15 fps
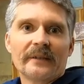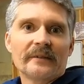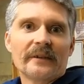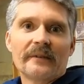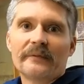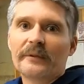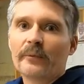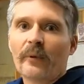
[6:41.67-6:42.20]

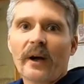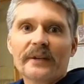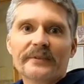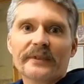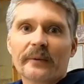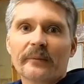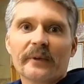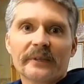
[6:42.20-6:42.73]
if you watch
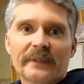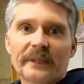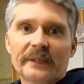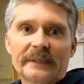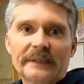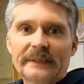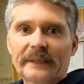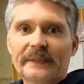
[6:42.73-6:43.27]
someone
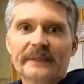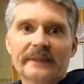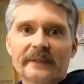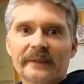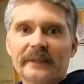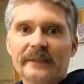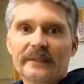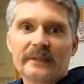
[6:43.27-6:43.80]

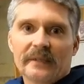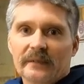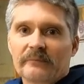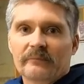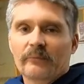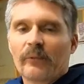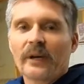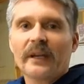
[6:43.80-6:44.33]
consistently,
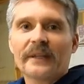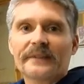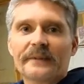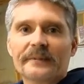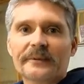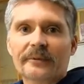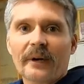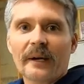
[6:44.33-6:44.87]
why not
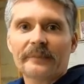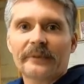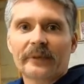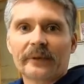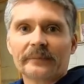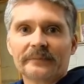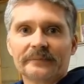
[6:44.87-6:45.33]
subscribe to them?